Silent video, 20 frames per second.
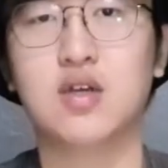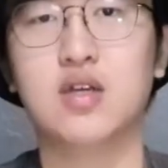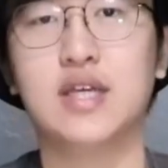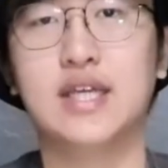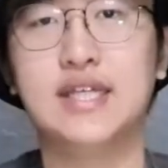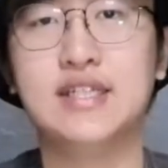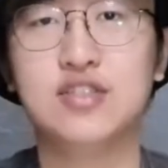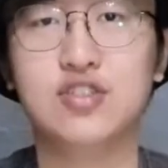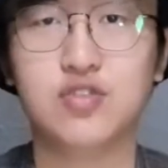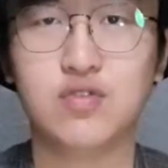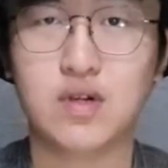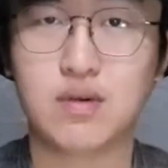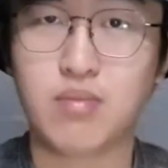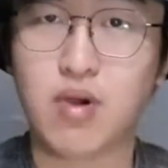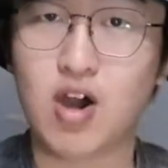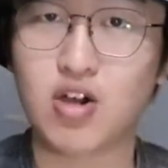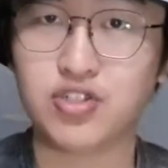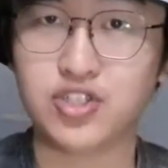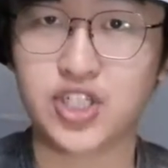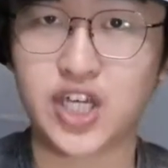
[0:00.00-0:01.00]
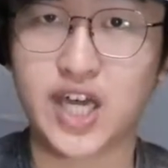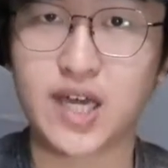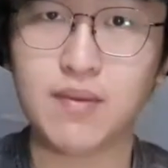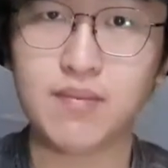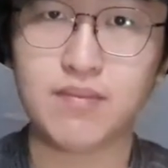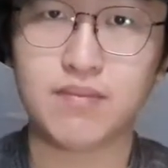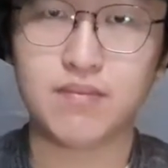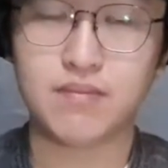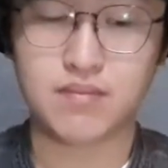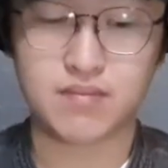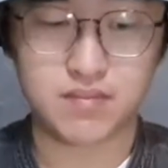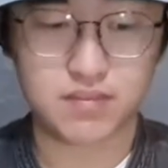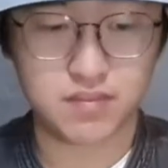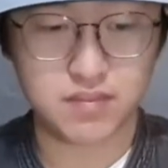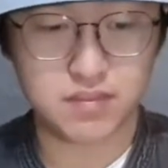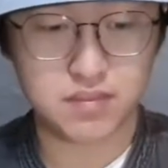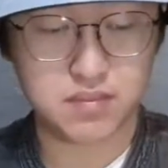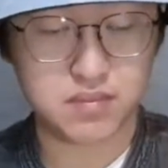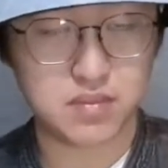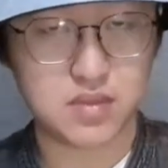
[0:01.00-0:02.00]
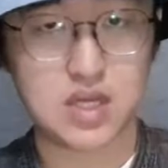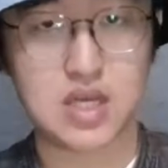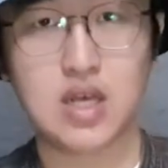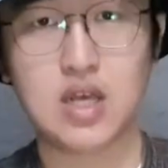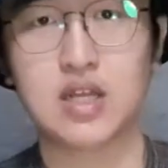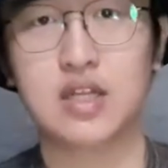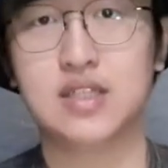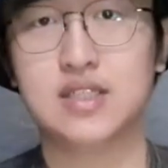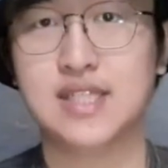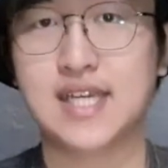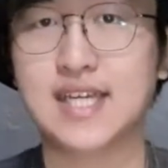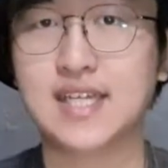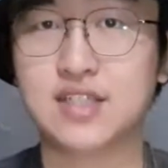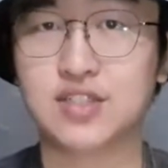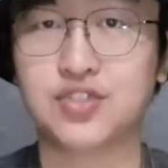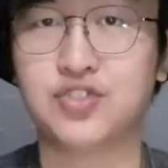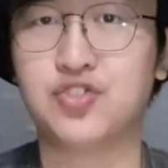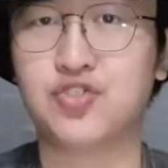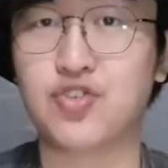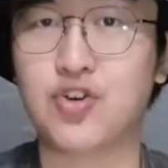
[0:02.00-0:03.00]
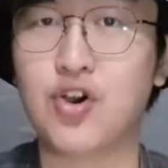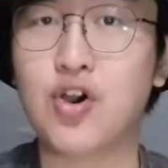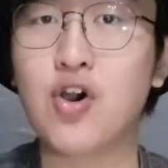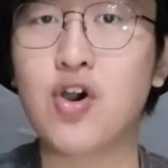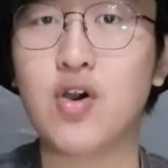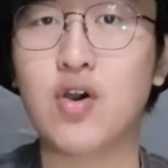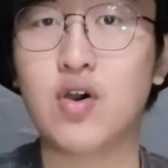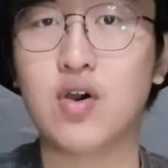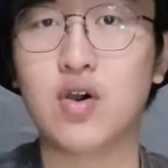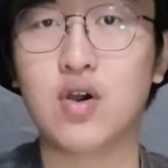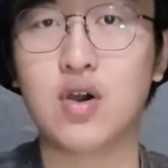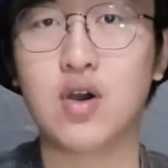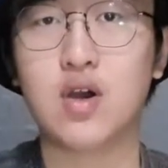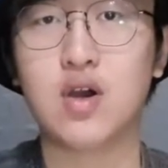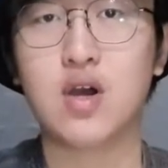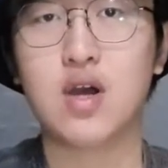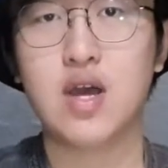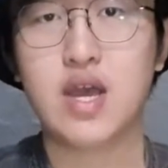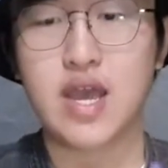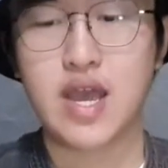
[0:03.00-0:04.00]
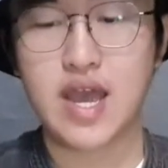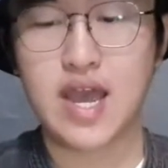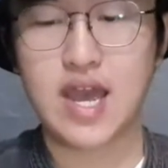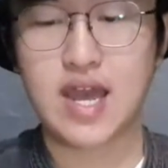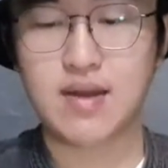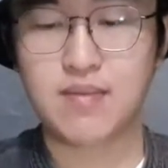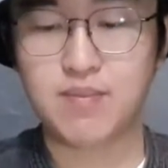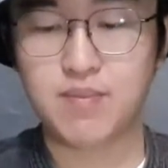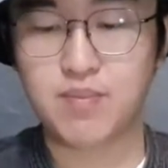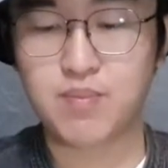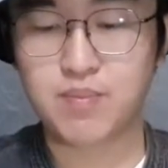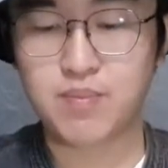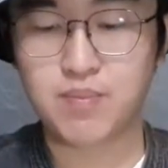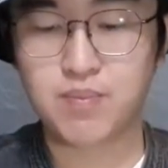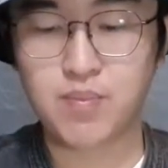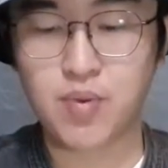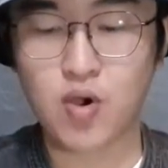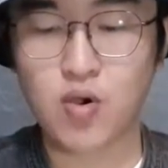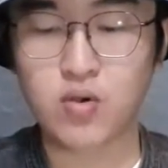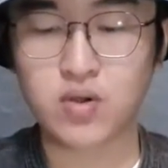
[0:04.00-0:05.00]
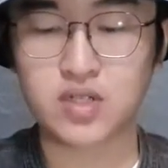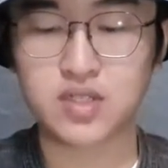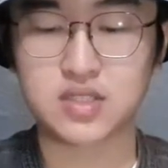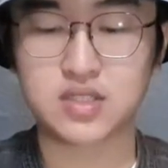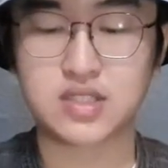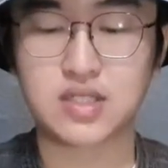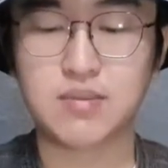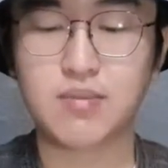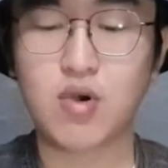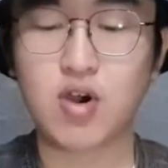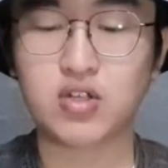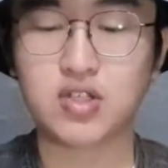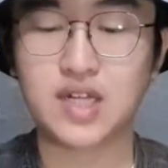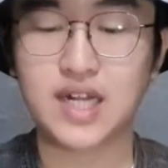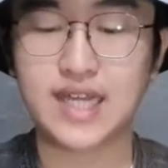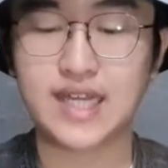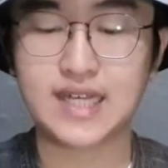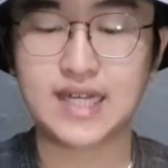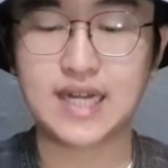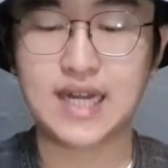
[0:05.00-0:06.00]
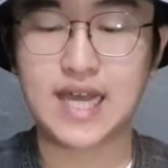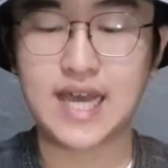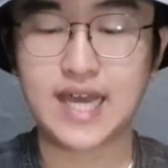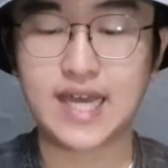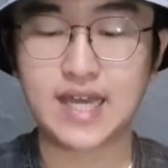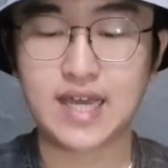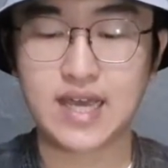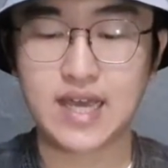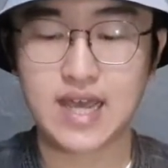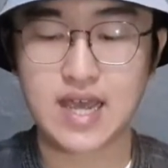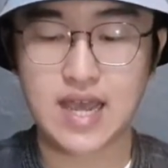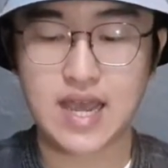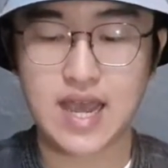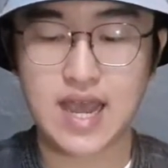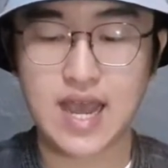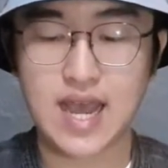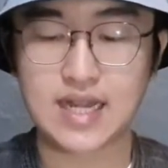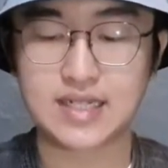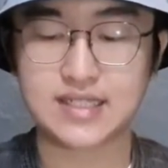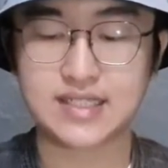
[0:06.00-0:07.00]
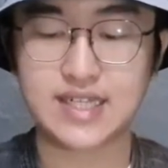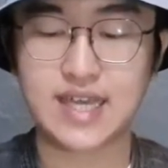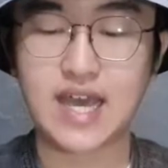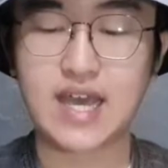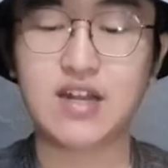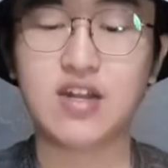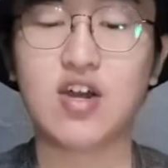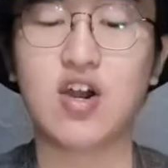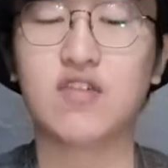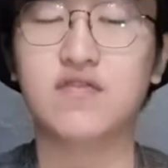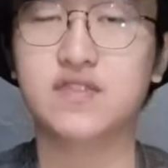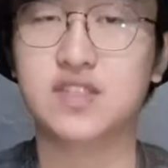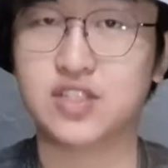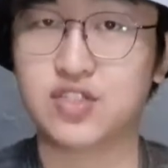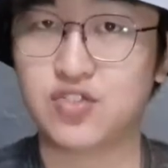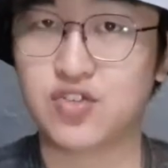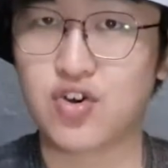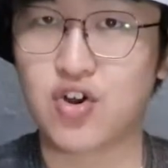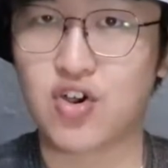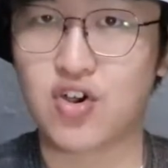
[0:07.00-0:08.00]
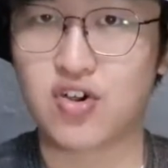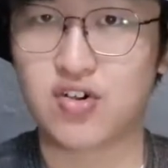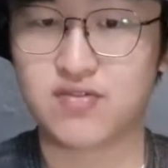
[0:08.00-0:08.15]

into a ball shape, take a straw and poke the modeling clay at the end of the straw.